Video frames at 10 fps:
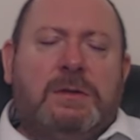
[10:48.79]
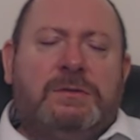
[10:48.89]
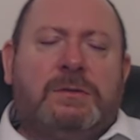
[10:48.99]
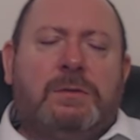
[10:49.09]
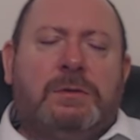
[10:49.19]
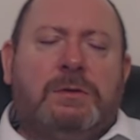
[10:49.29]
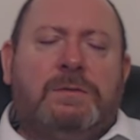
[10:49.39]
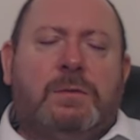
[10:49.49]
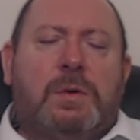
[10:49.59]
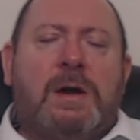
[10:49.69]
so that you
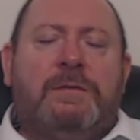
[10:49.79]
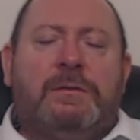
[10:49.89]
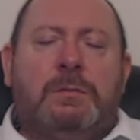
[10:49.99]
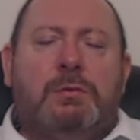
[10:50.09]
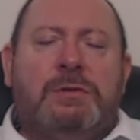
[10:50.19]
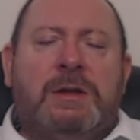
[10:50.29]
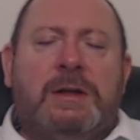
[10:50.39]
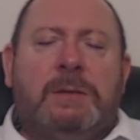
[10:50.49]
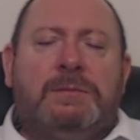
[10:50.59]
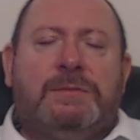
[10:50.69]
feel comfortable in your
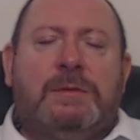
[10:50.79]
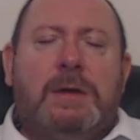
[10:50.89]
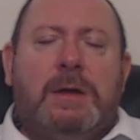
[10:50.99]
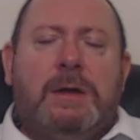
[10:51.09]
hips